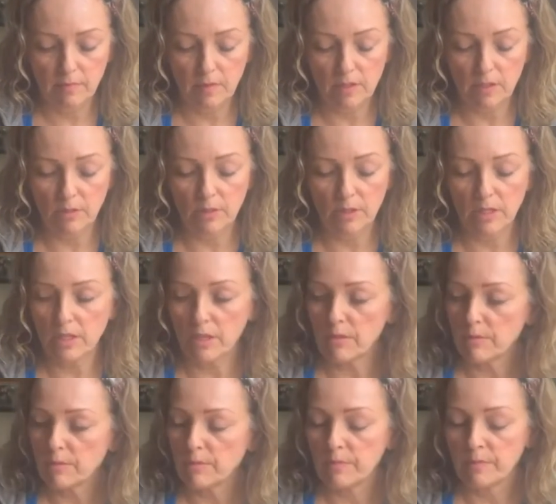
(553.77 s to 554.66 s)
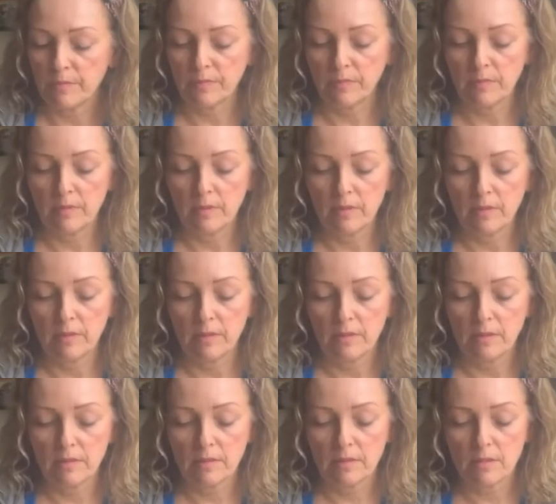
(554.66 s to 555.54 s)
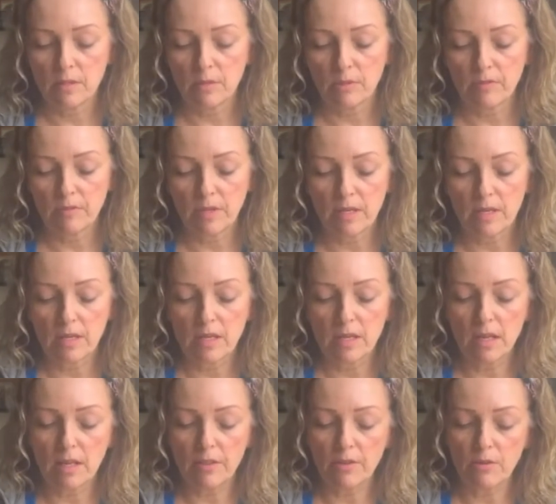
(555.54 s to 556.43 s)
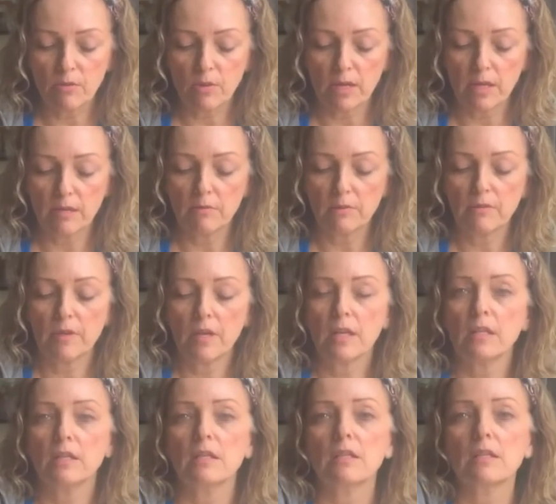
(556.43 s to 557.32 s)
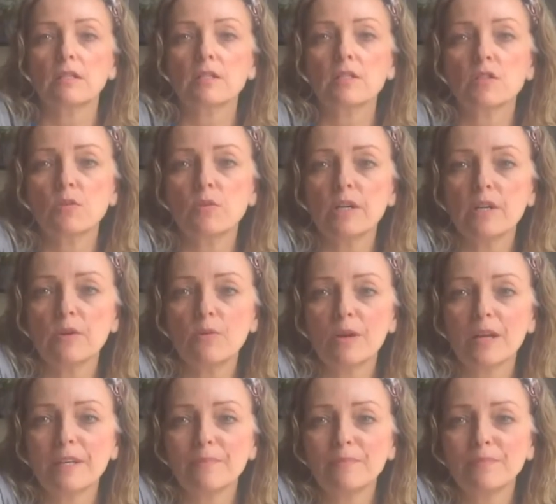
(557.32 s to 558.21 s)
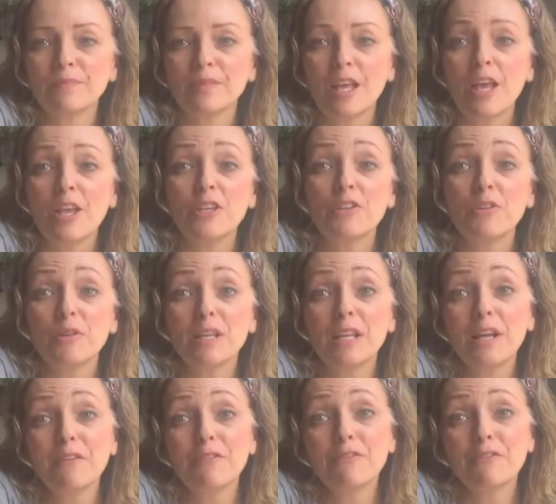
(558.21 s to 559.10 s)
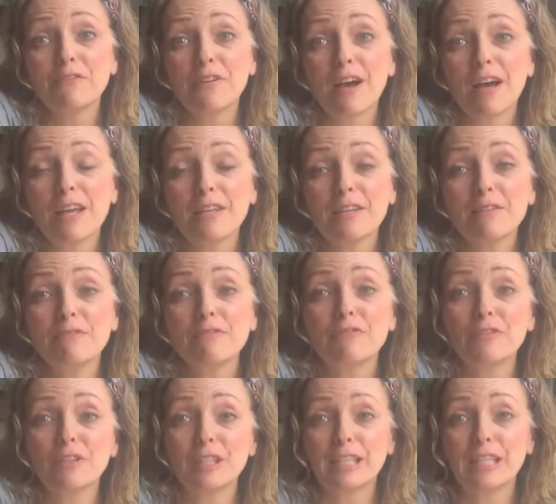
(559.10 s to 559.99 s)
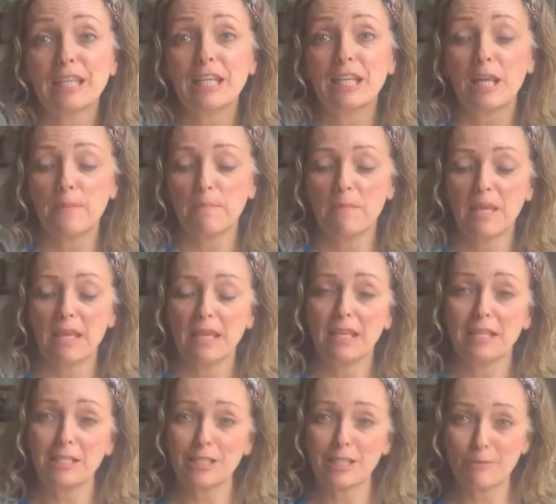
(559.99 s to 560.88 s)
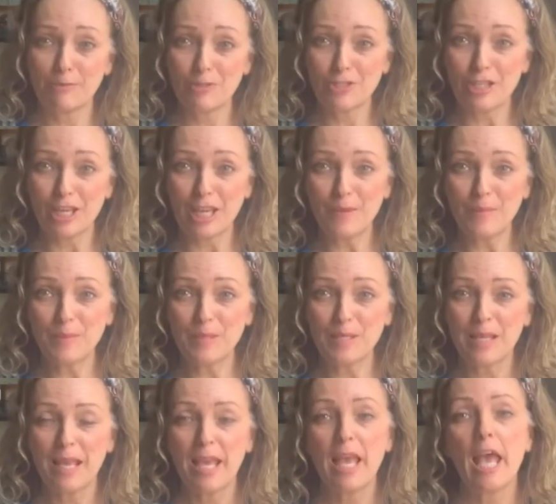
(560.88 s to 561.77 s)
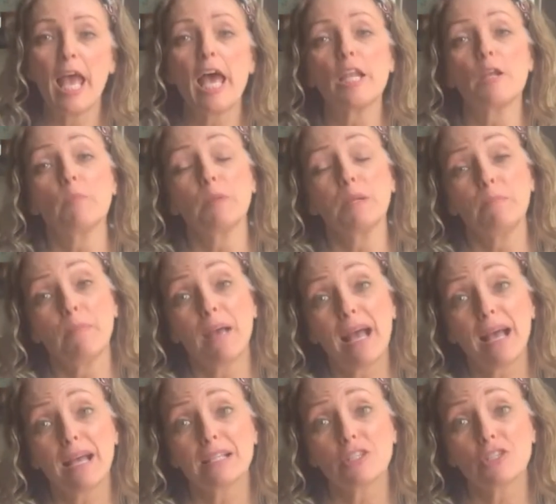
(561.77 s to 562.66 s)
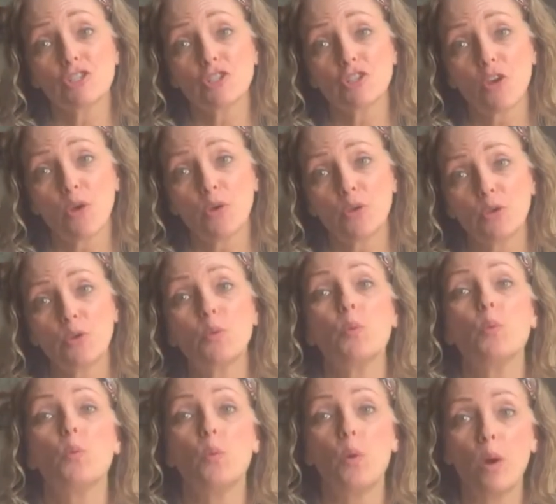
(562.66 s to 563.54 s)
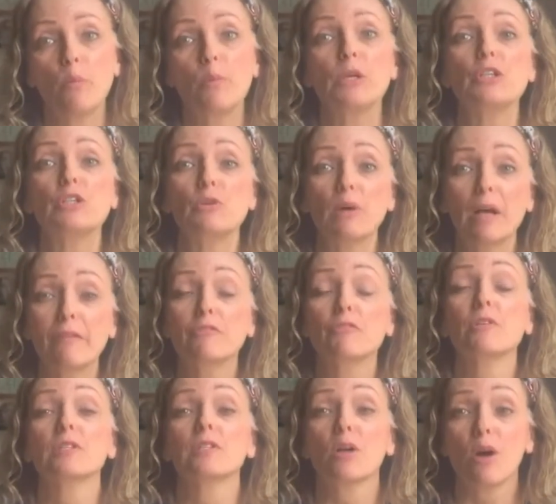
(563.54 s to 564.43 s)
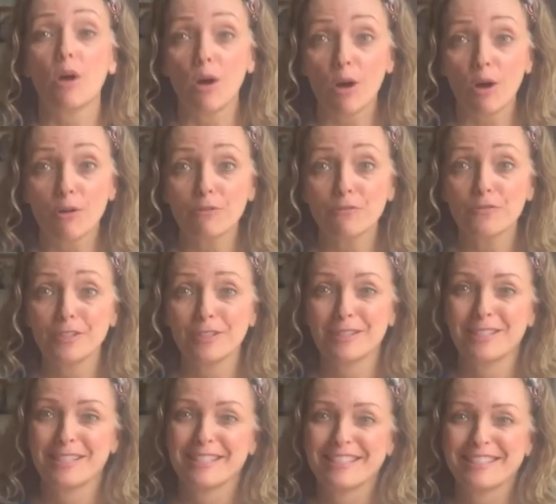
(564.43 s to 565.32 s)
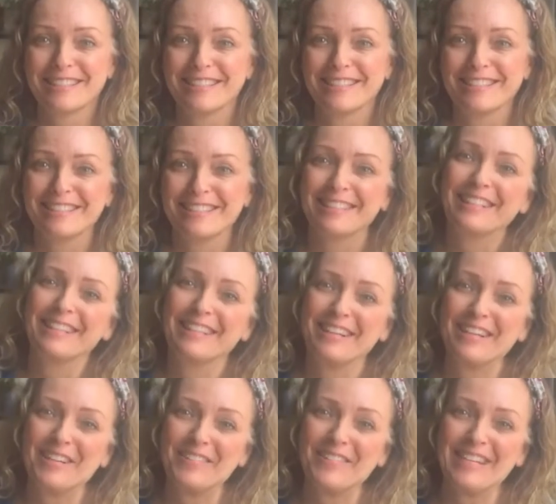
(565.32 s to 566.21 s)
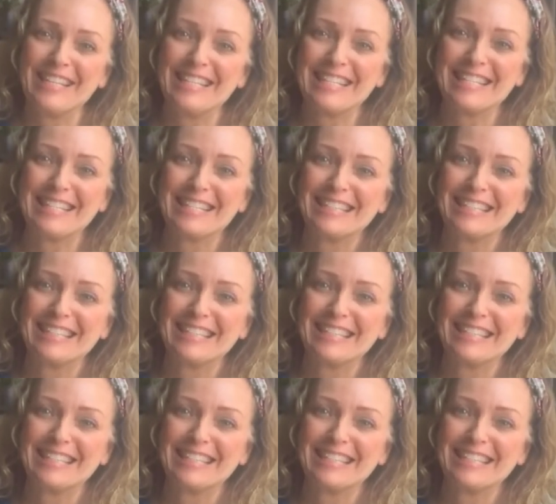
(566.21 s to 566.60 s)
There we go. So we've got another one. We've got a little square one. You can have fun filling it and making some shapes, and I'll be back to show you what we do after it's all filled in. All right.